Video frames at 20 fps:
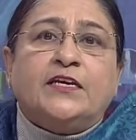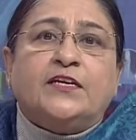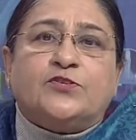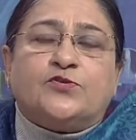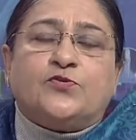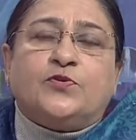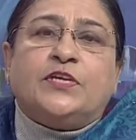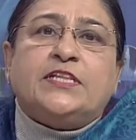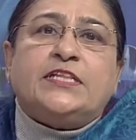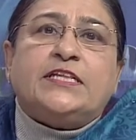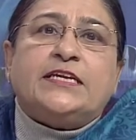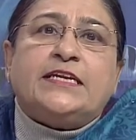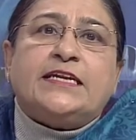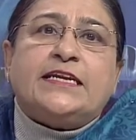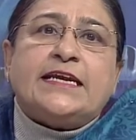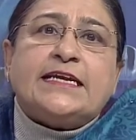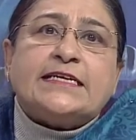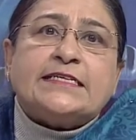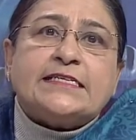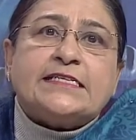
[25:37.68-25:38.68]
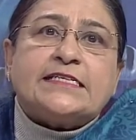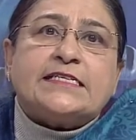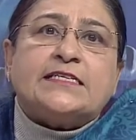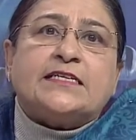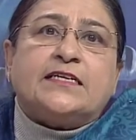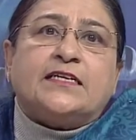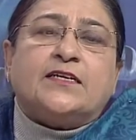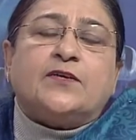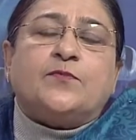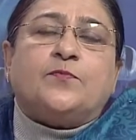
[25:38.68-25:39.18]
So in the
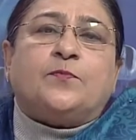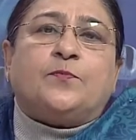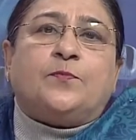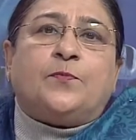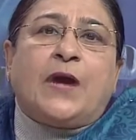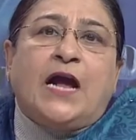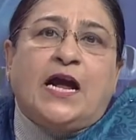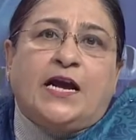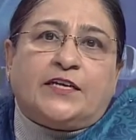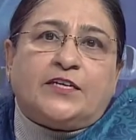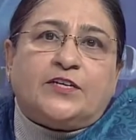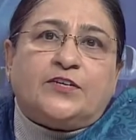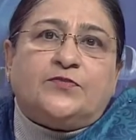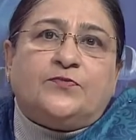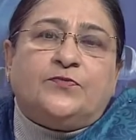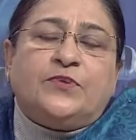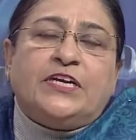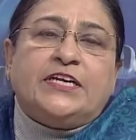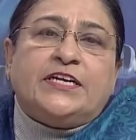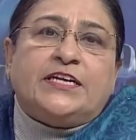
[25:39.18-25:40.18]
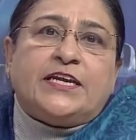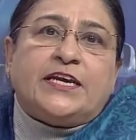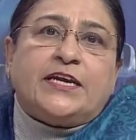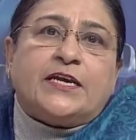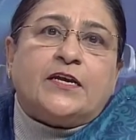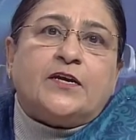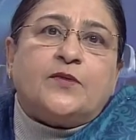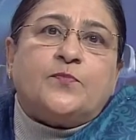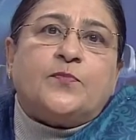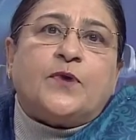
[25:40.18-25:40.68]
next part we'll
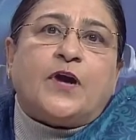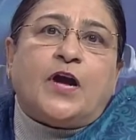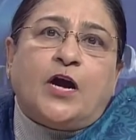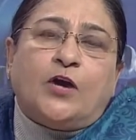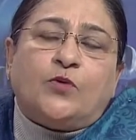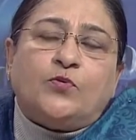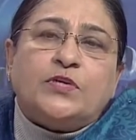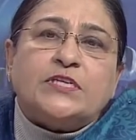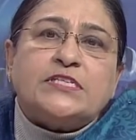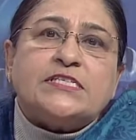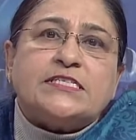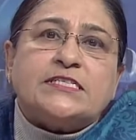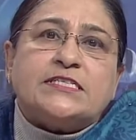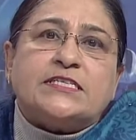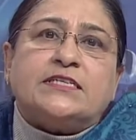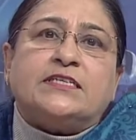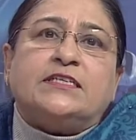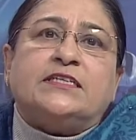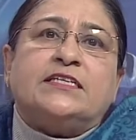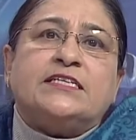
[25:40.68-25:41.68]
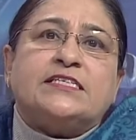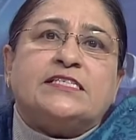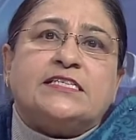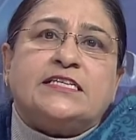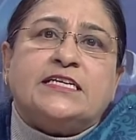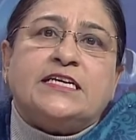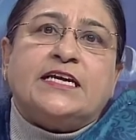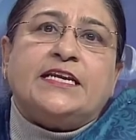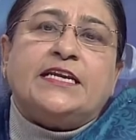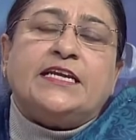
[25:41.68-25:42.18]
take up how does this
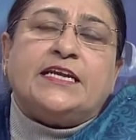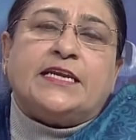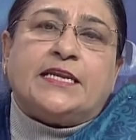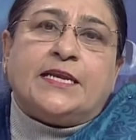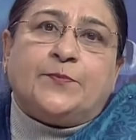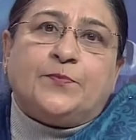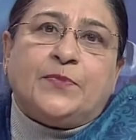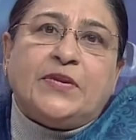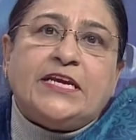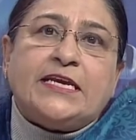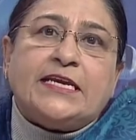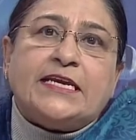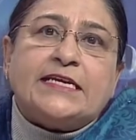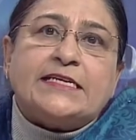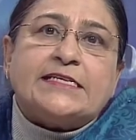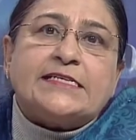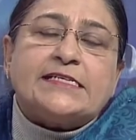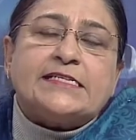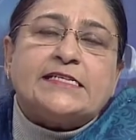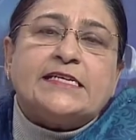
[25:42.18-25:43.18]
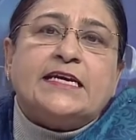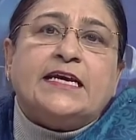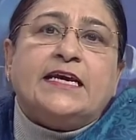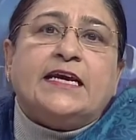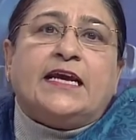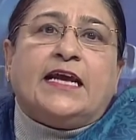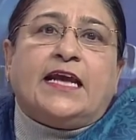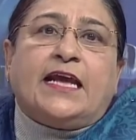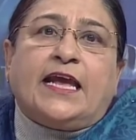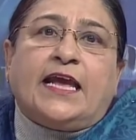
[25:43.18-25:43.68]
DNA replicates
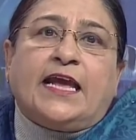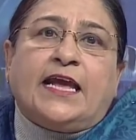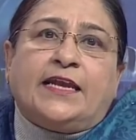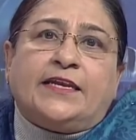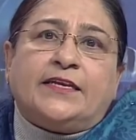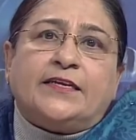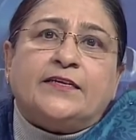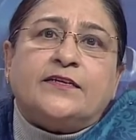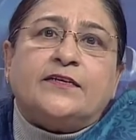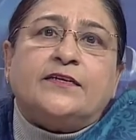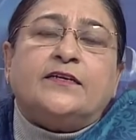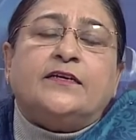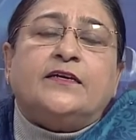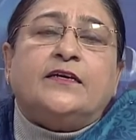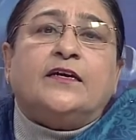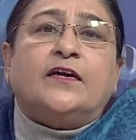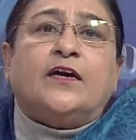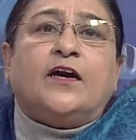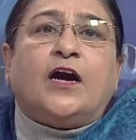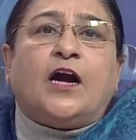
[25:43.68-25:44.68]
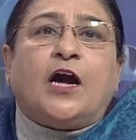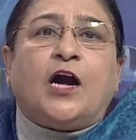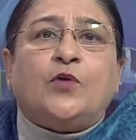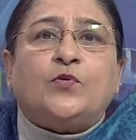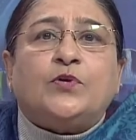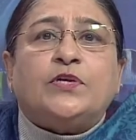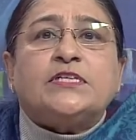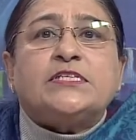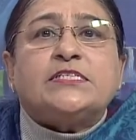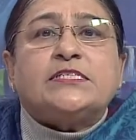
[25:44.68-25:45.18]
and
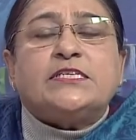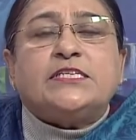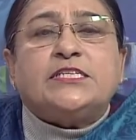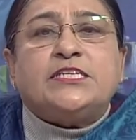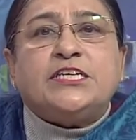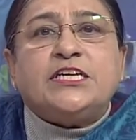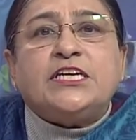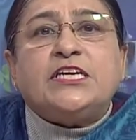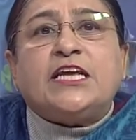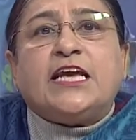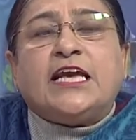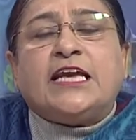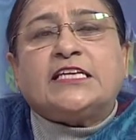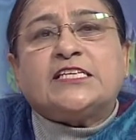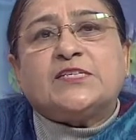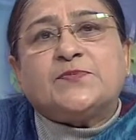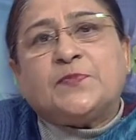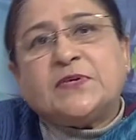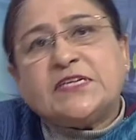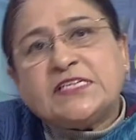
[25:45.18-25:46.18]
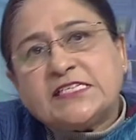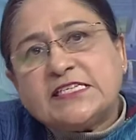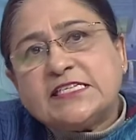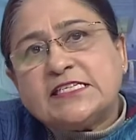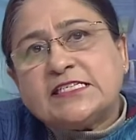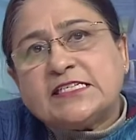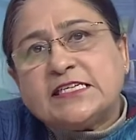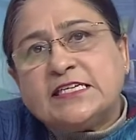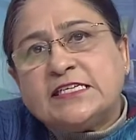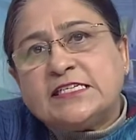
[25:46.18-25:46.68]
how does the gene
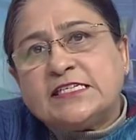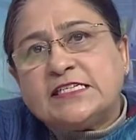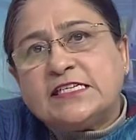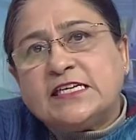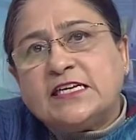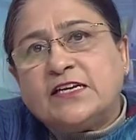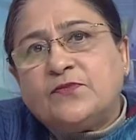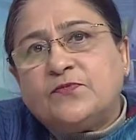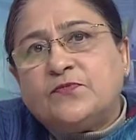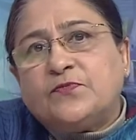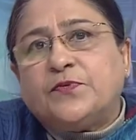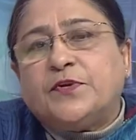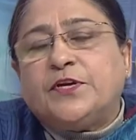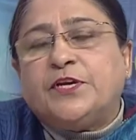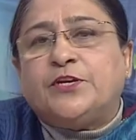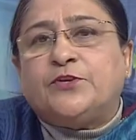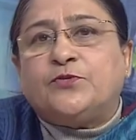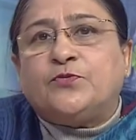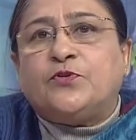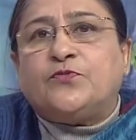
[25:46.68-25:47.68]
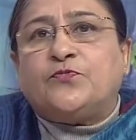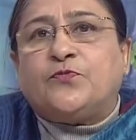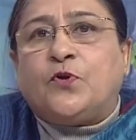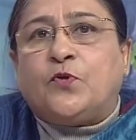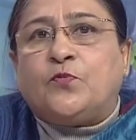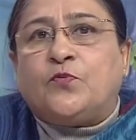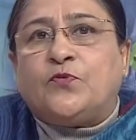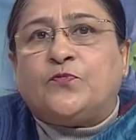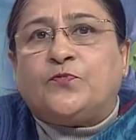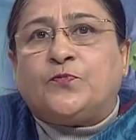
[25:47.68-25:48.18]
expresses itself into the
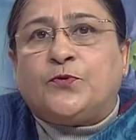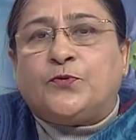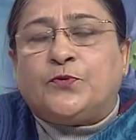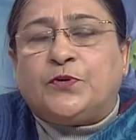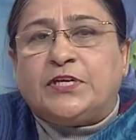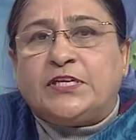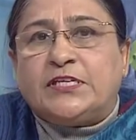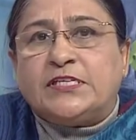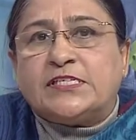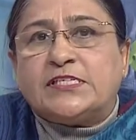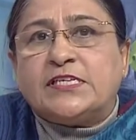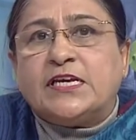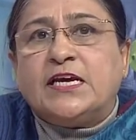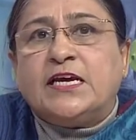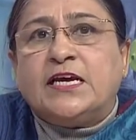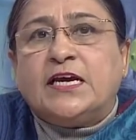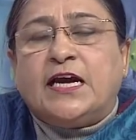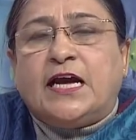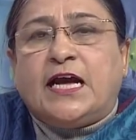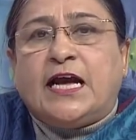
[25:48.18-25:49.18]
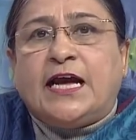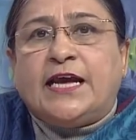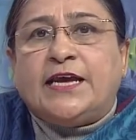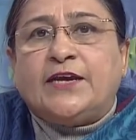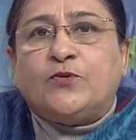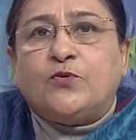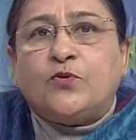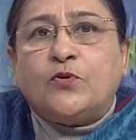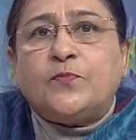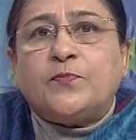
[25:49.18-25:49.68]
form of proteins. I
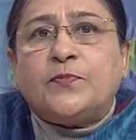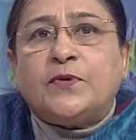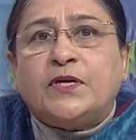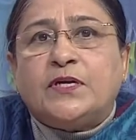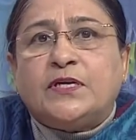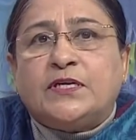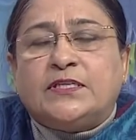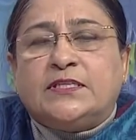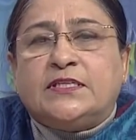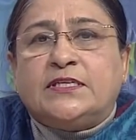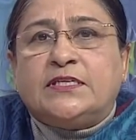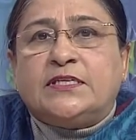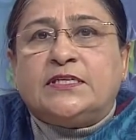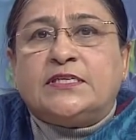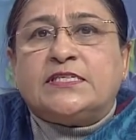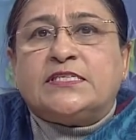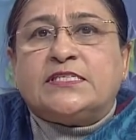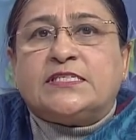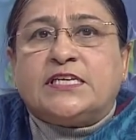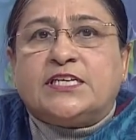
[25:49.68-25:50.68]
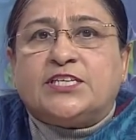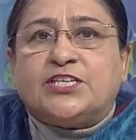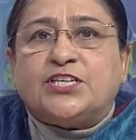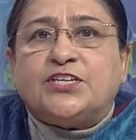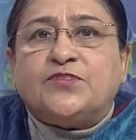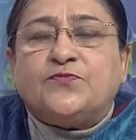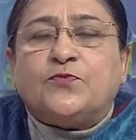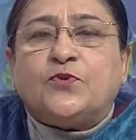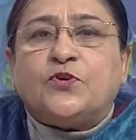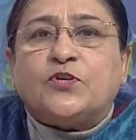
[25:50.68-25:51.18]
hope the
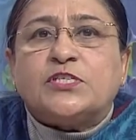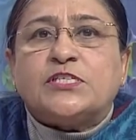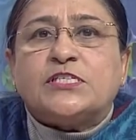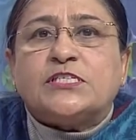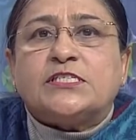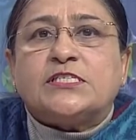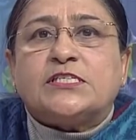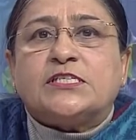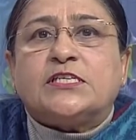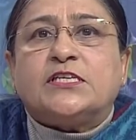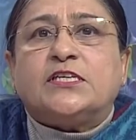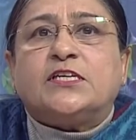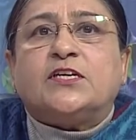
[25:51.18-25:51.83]
session was